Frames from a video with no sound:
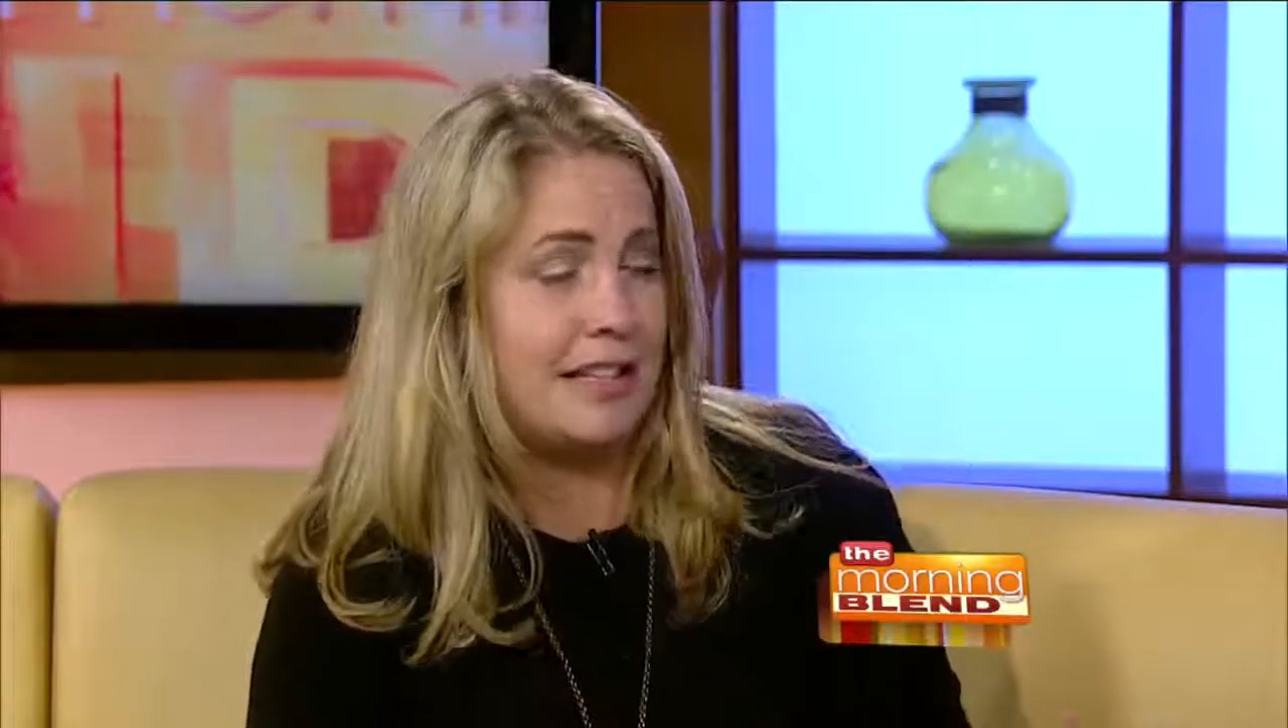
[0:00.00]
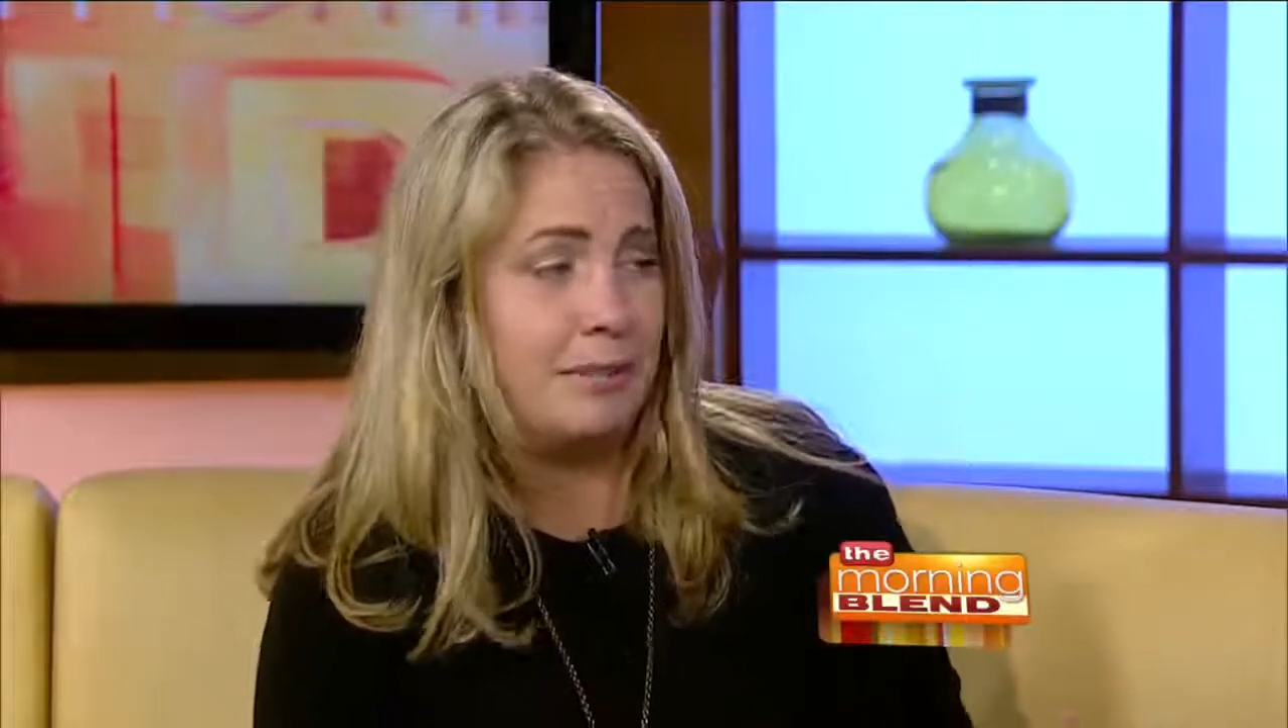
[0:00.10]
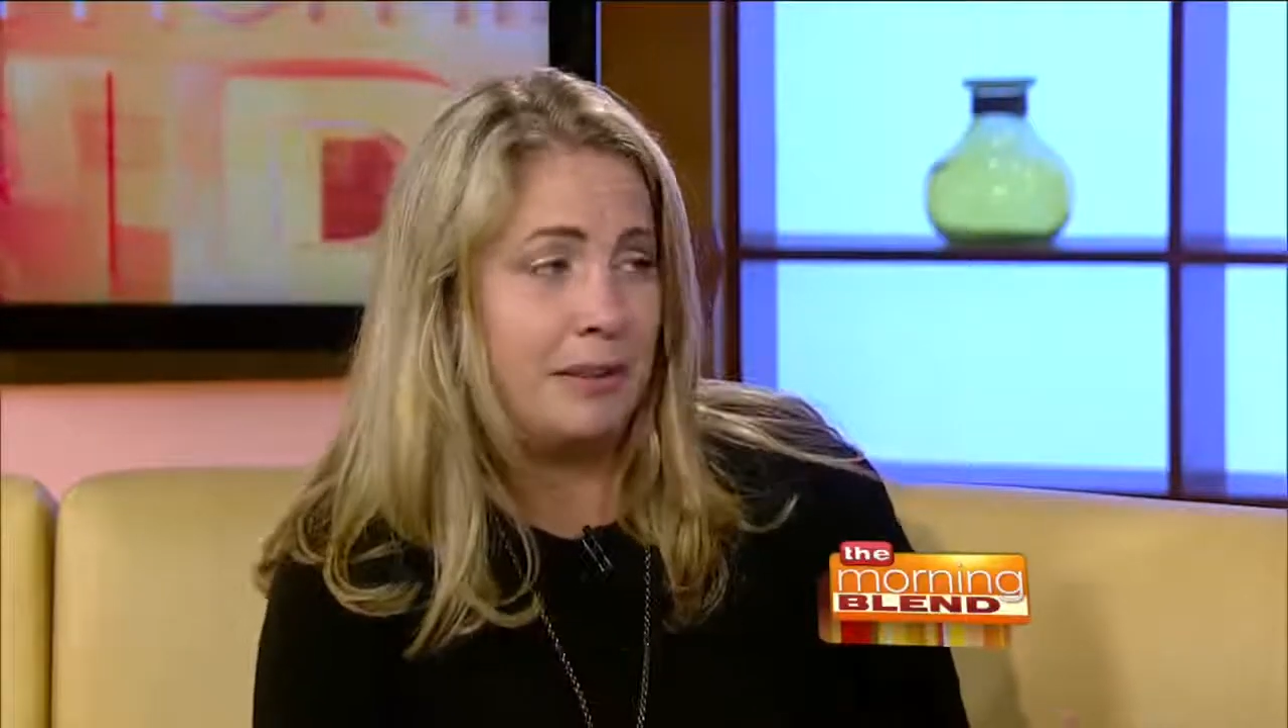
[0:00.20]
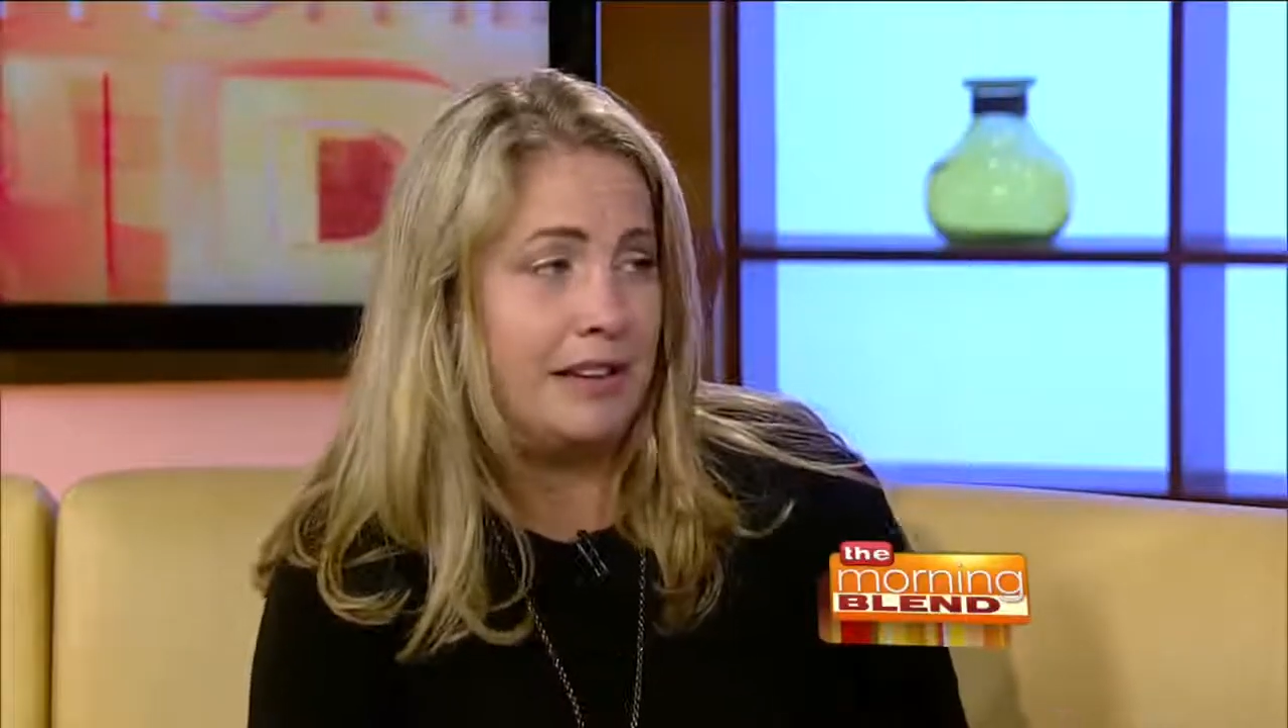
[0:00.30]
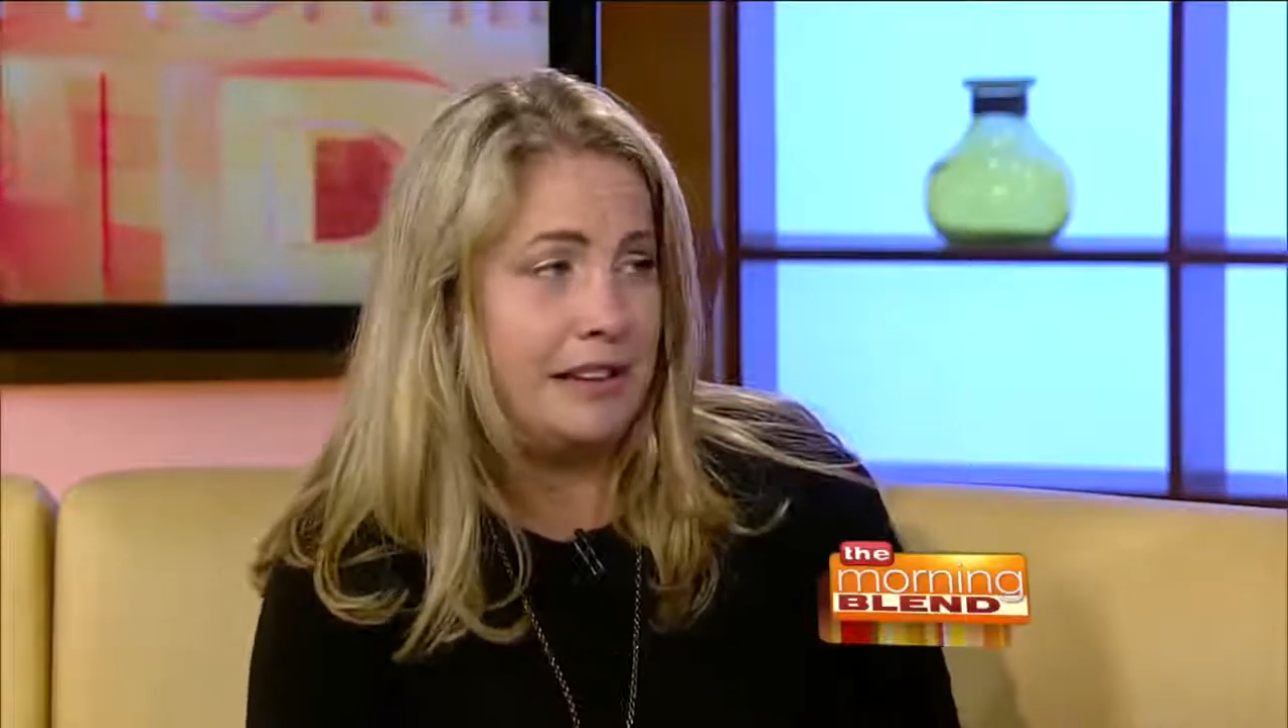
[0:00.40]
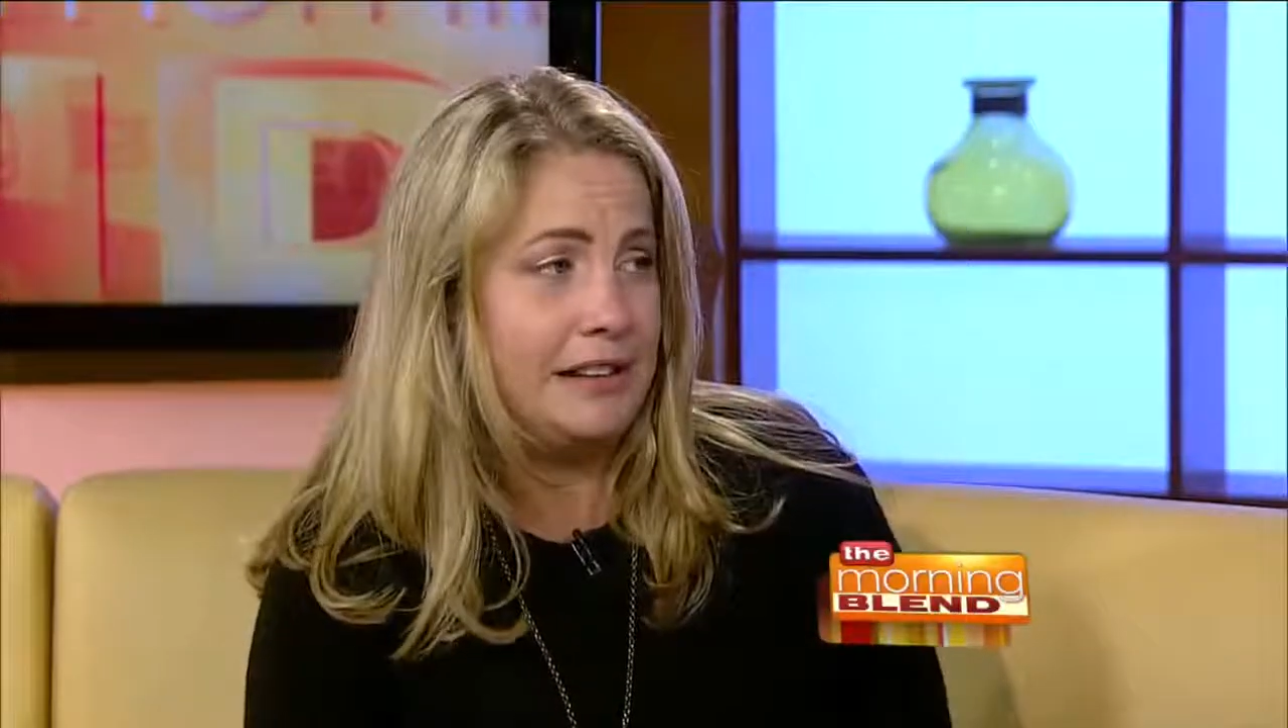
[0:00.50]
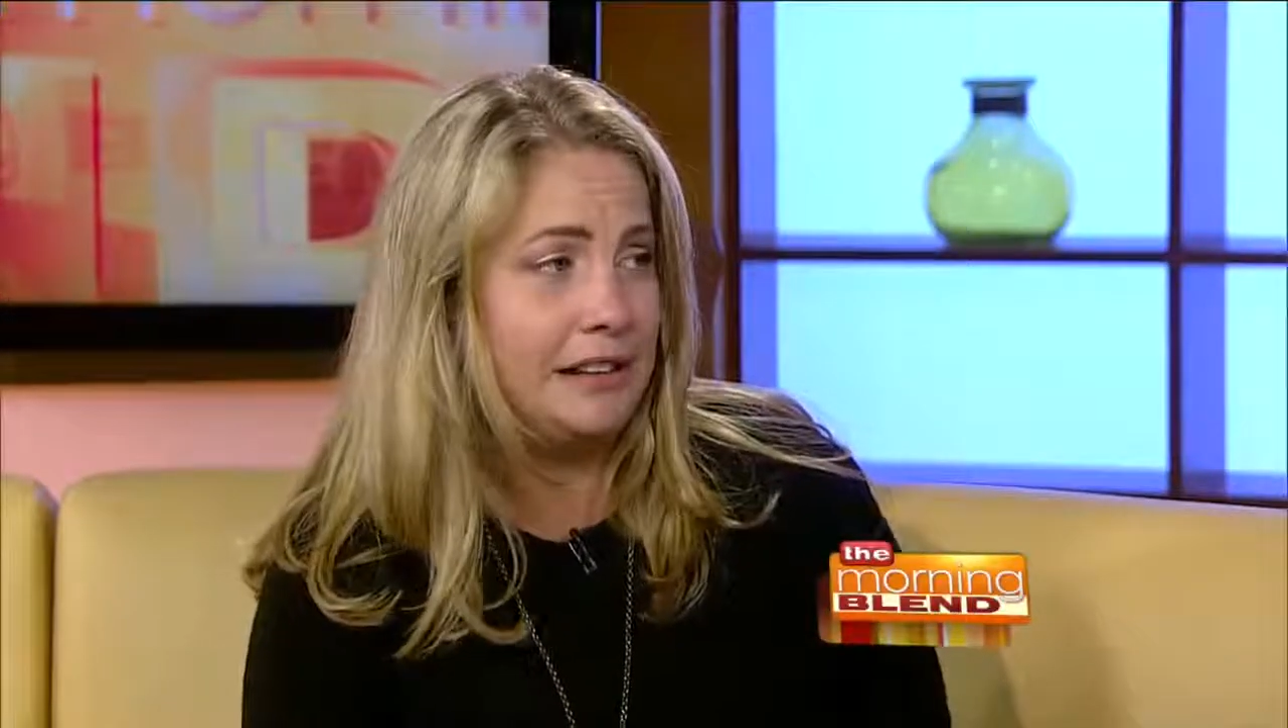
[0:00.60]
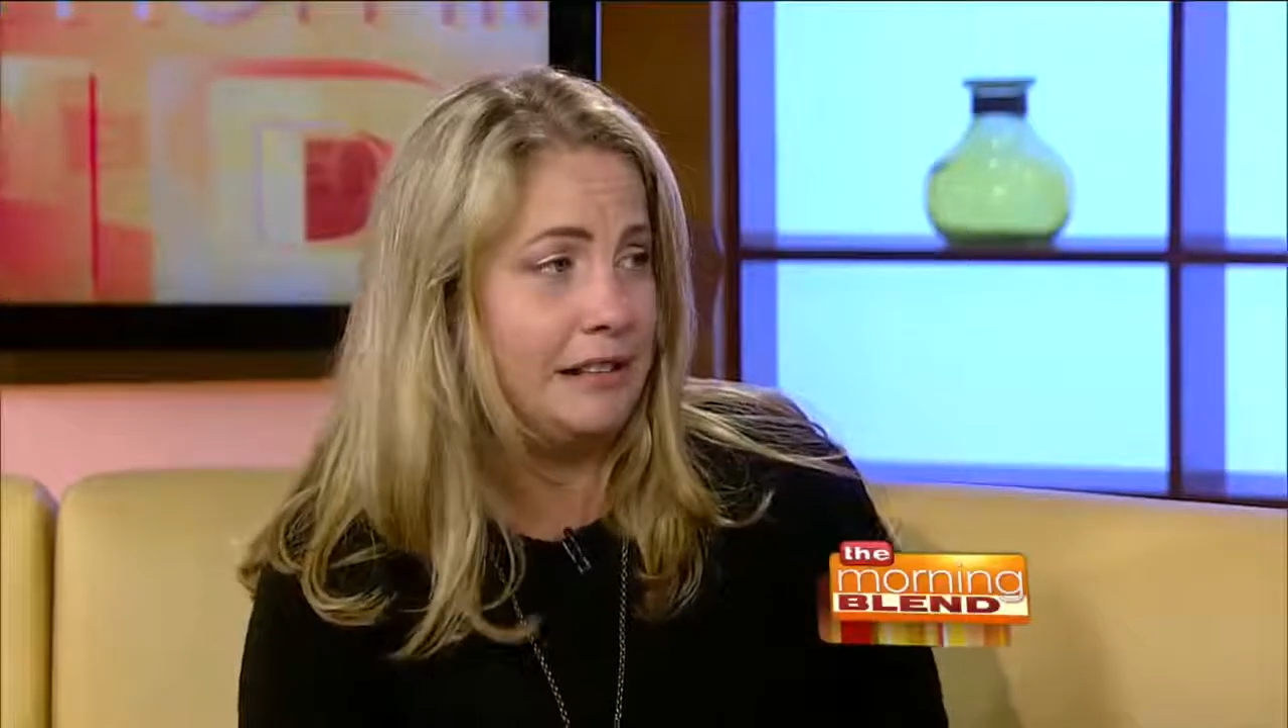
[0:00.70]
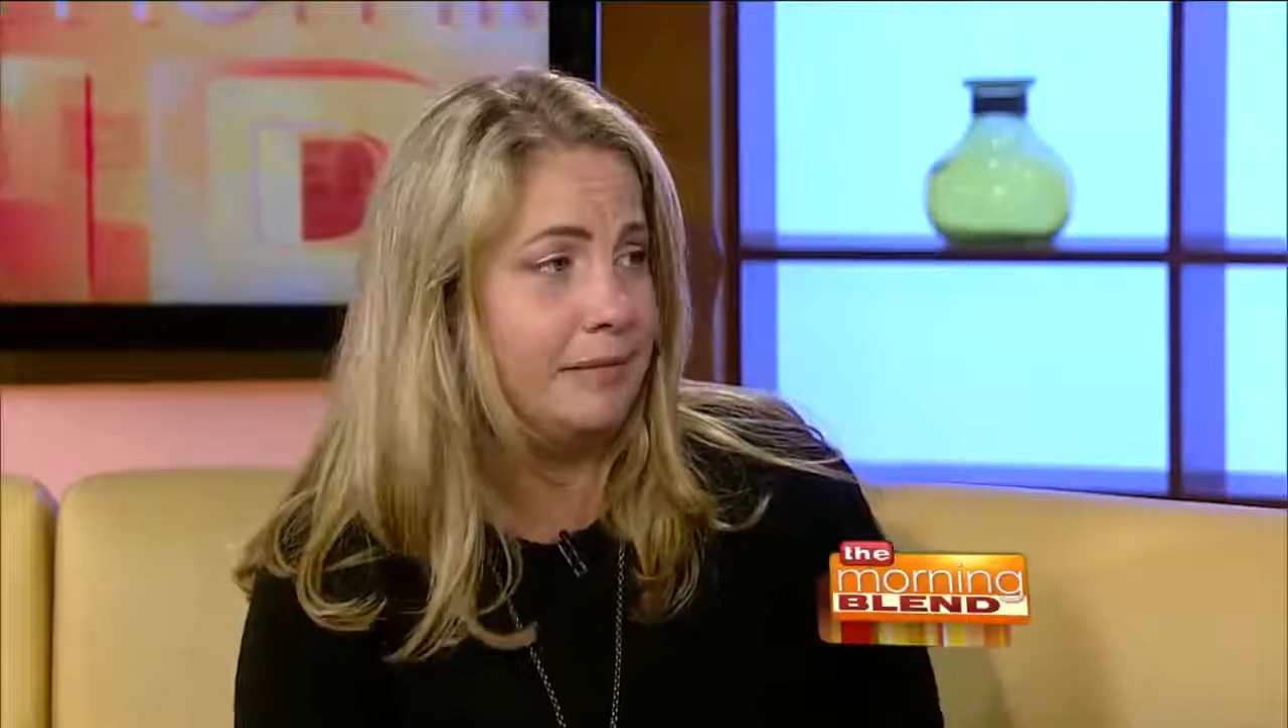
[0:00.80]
desperately needs it.